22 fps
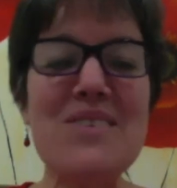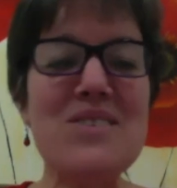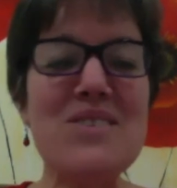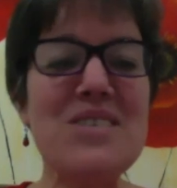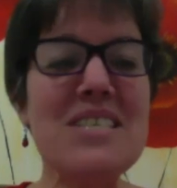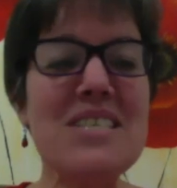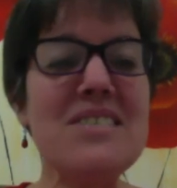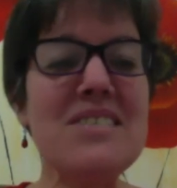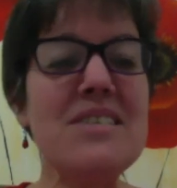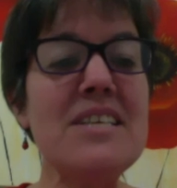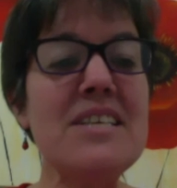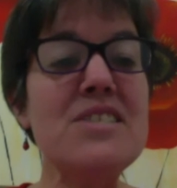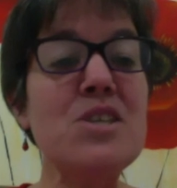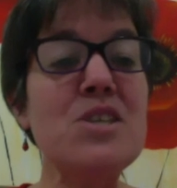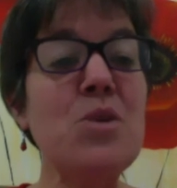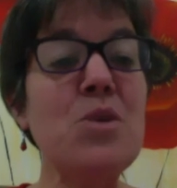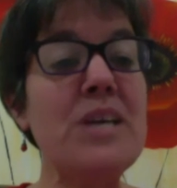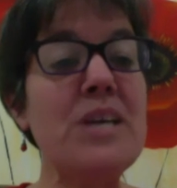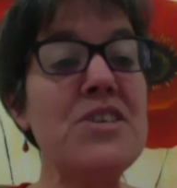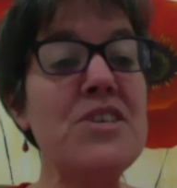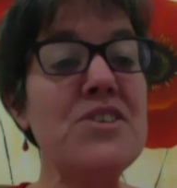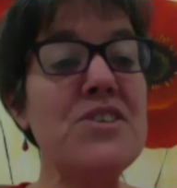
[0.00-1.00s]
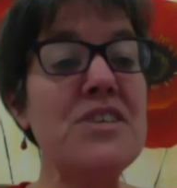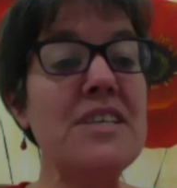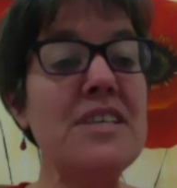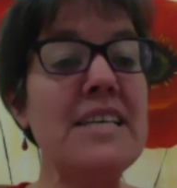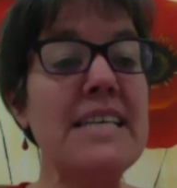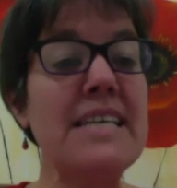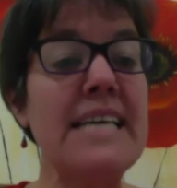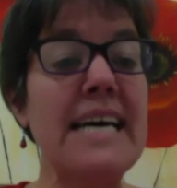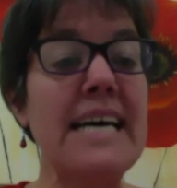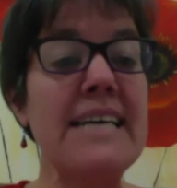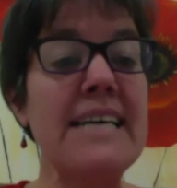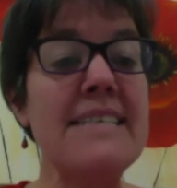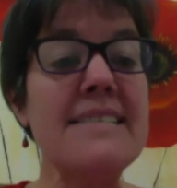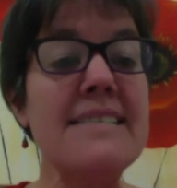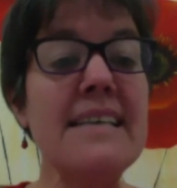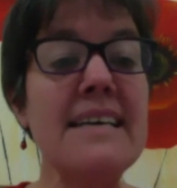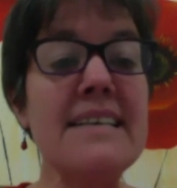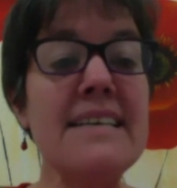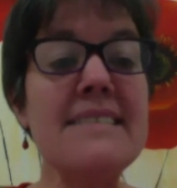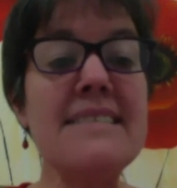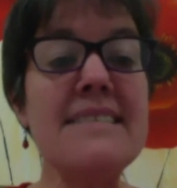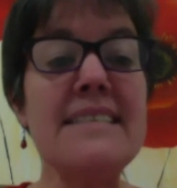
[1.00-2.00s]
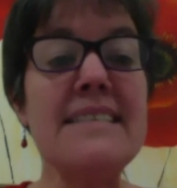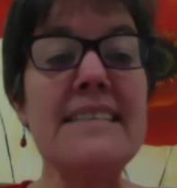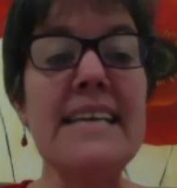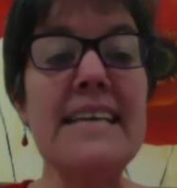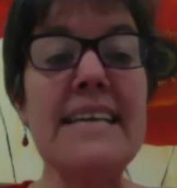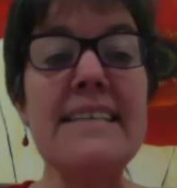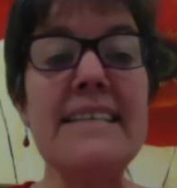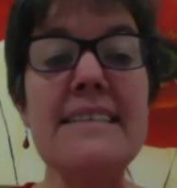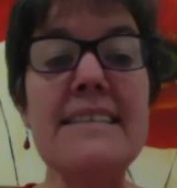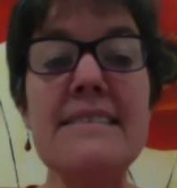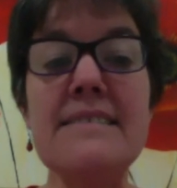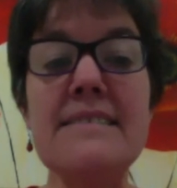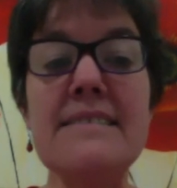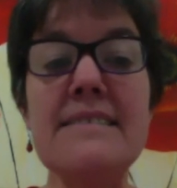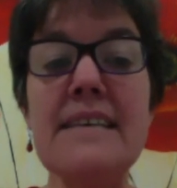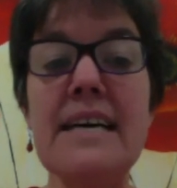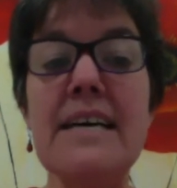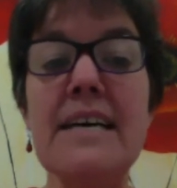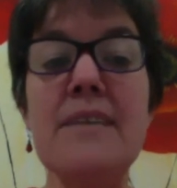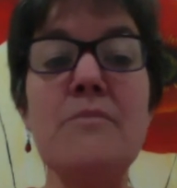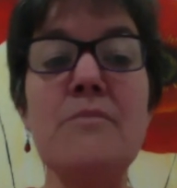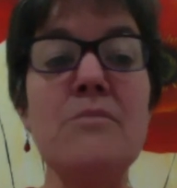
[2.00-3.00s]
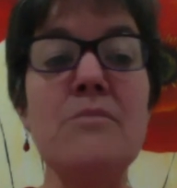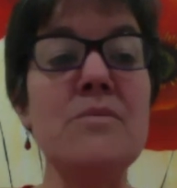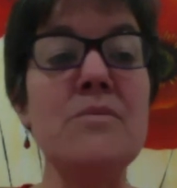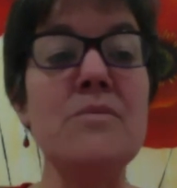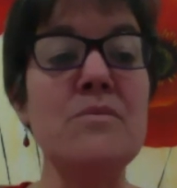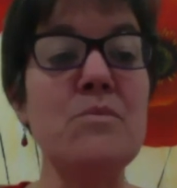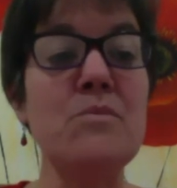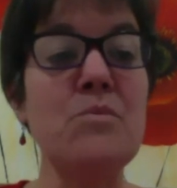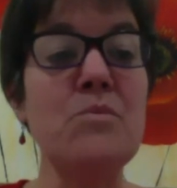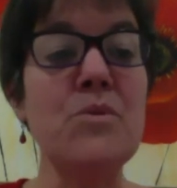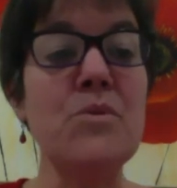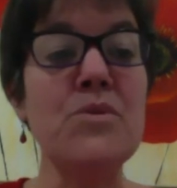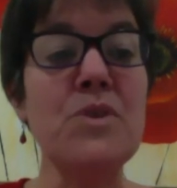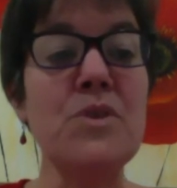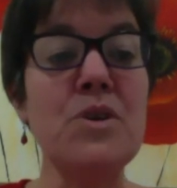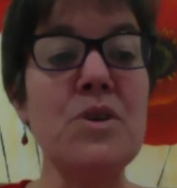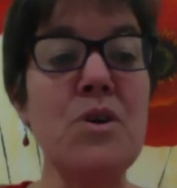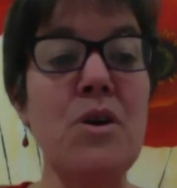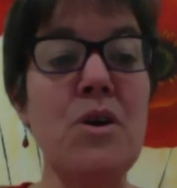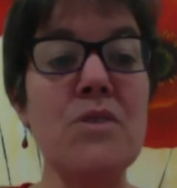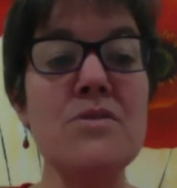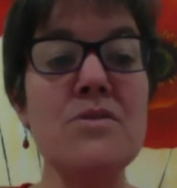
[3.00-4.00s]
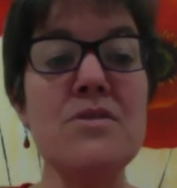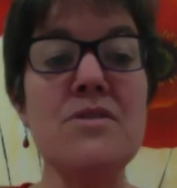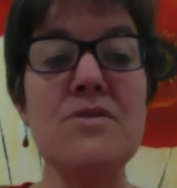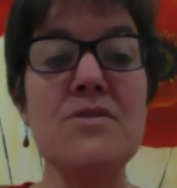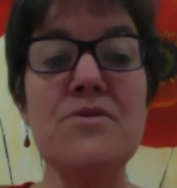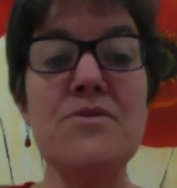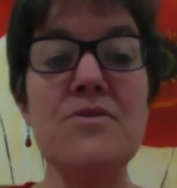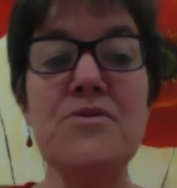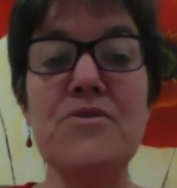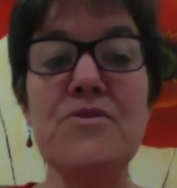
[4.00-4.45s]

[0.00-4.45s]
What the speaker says: just there's a question that Gay's asked, and that is what the cost of